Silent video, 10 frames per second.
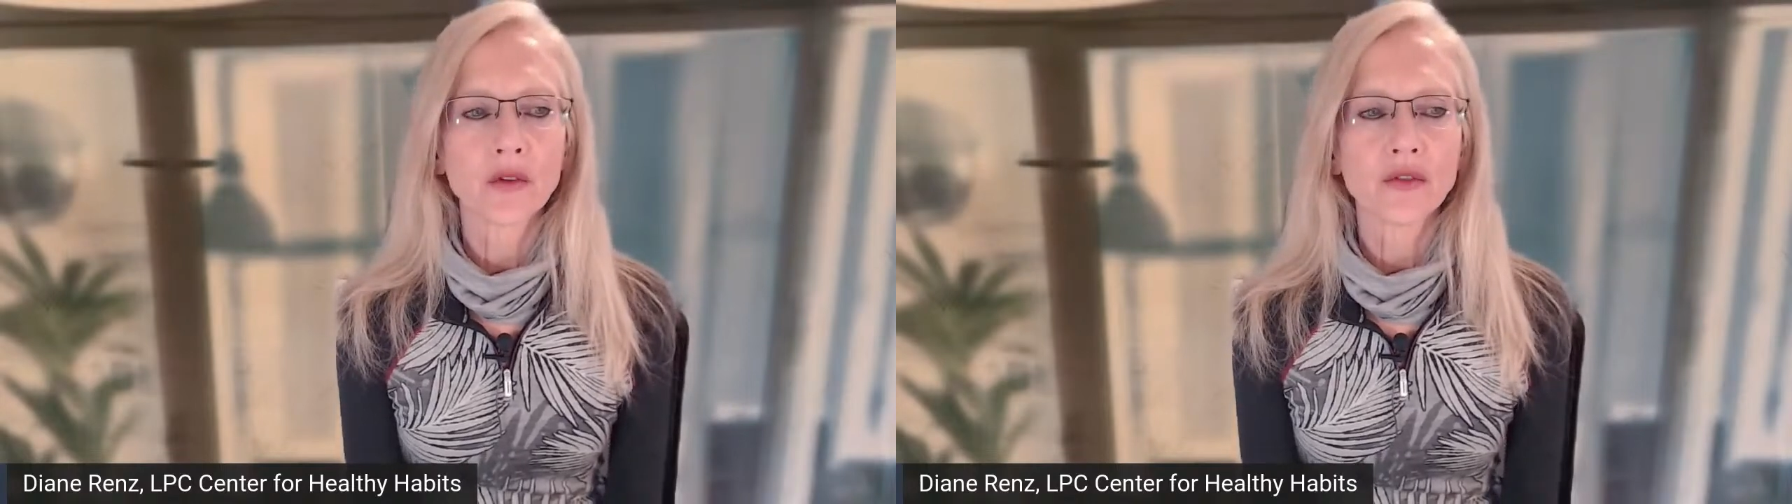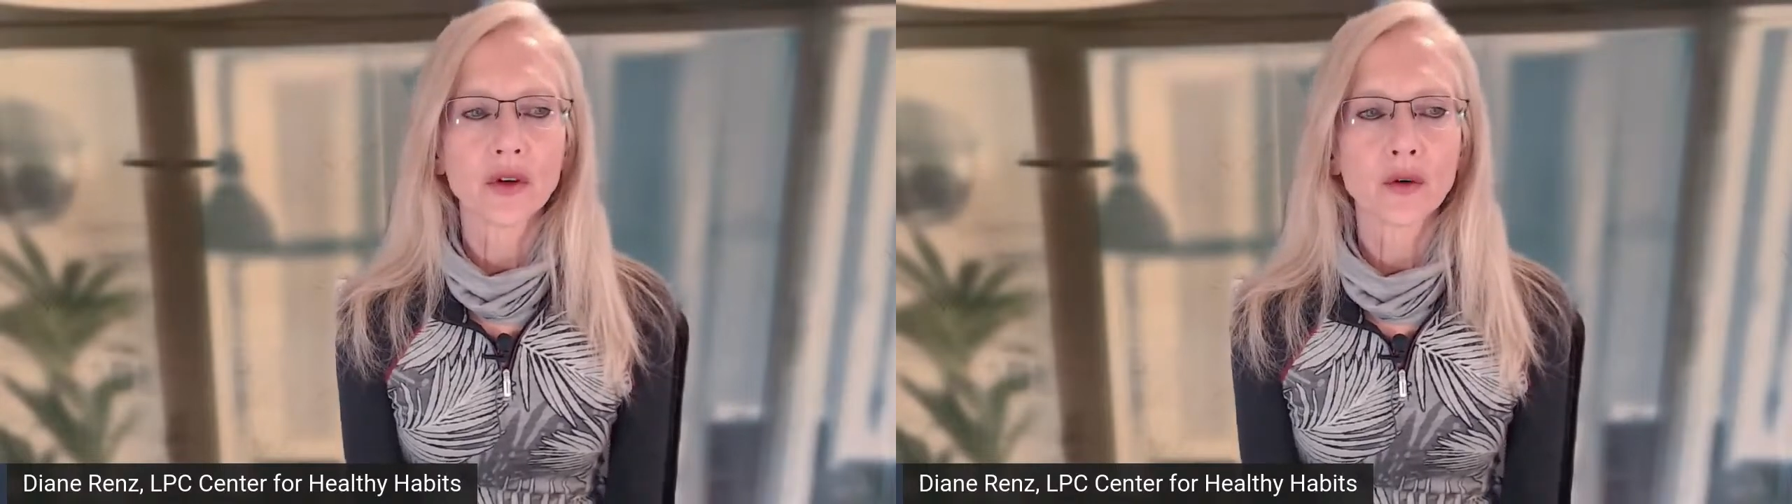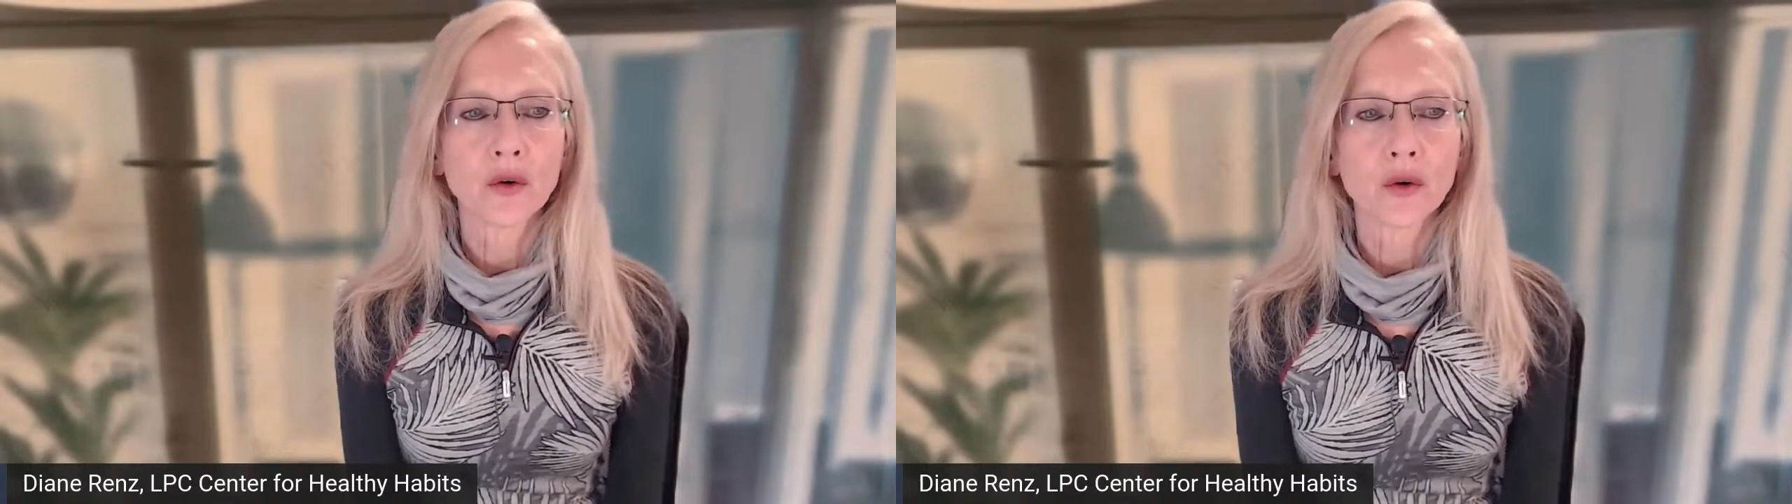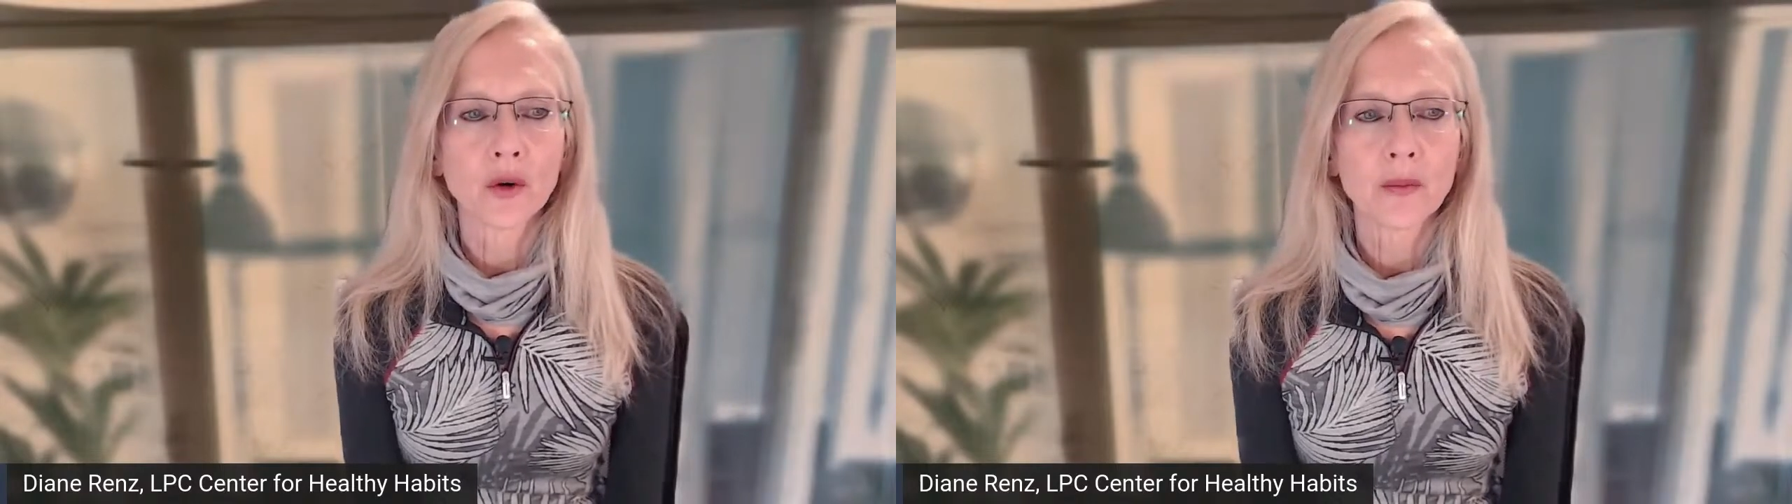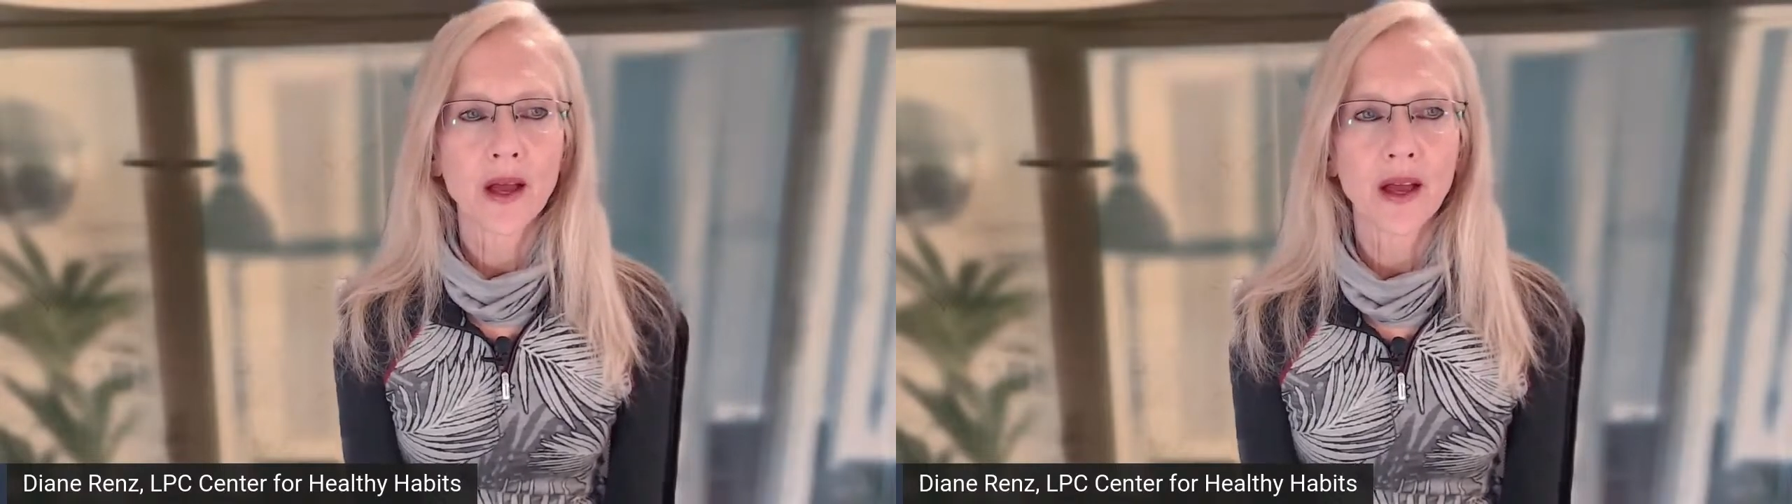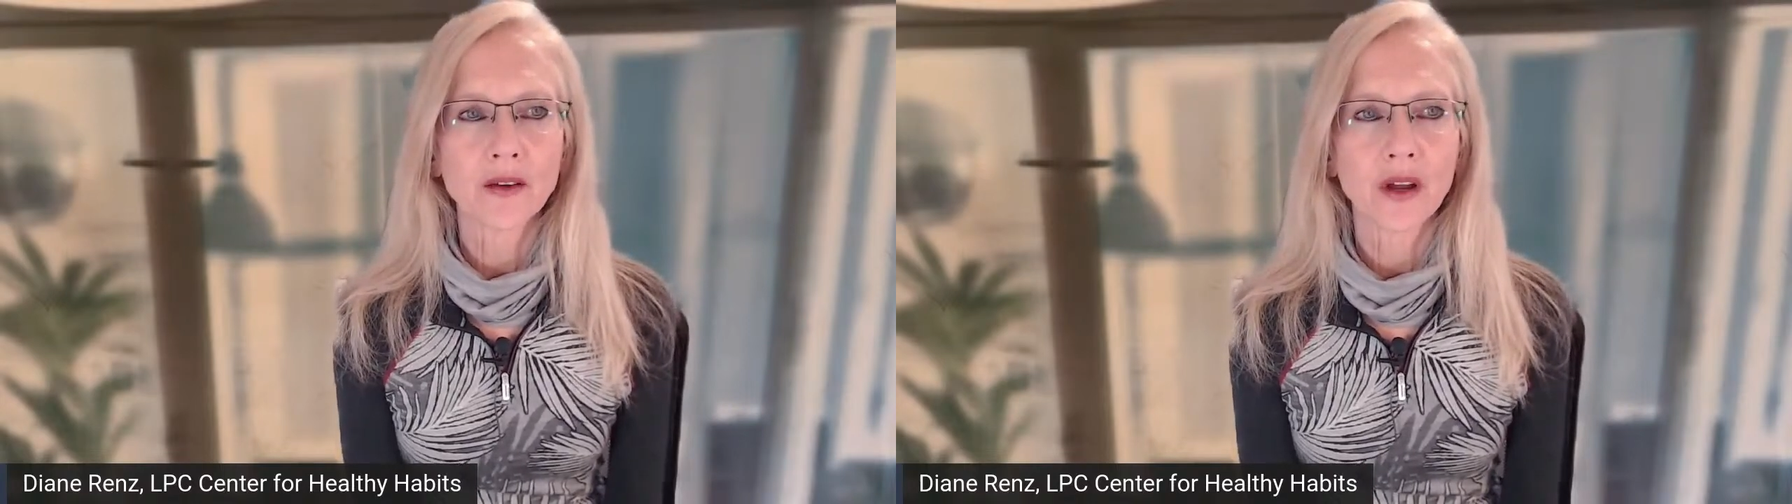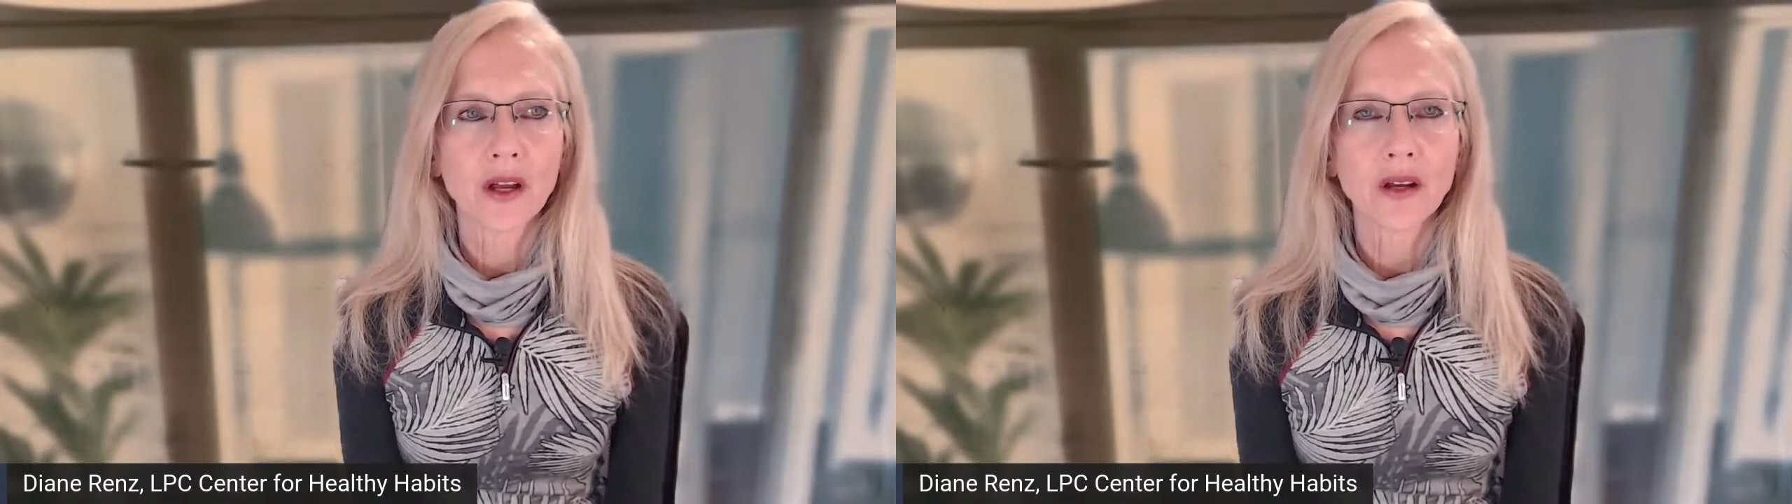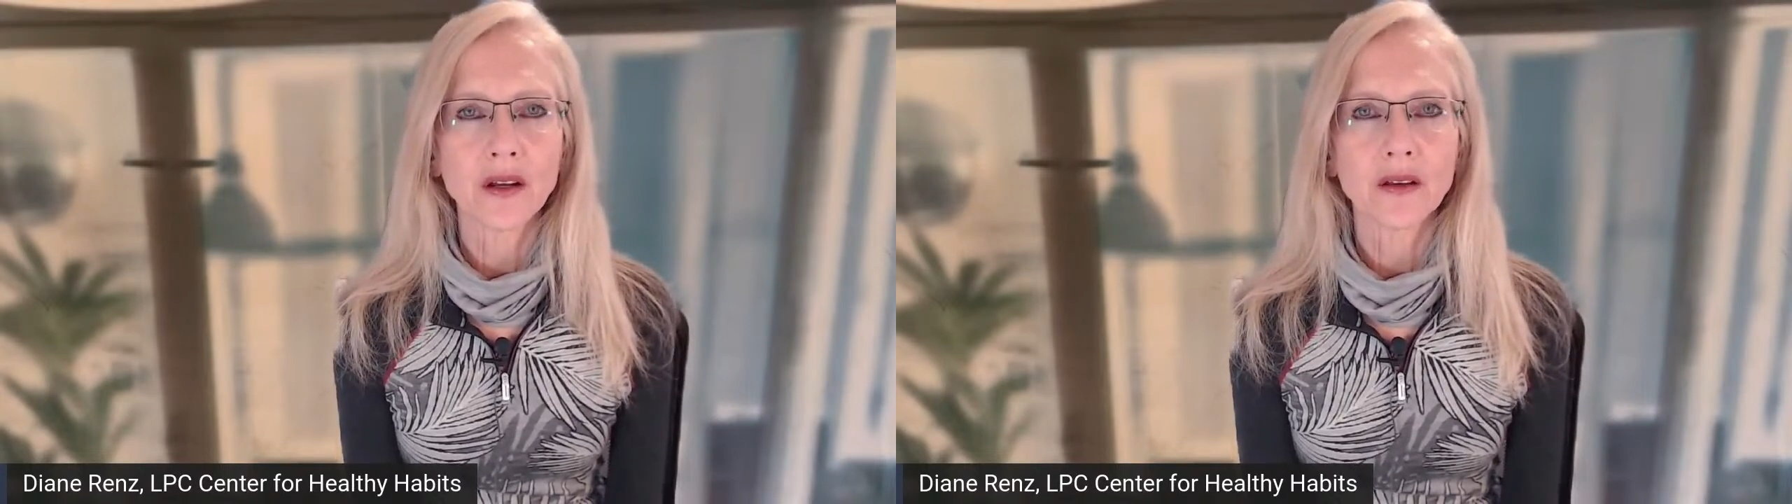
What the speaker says: feel good or bad, right?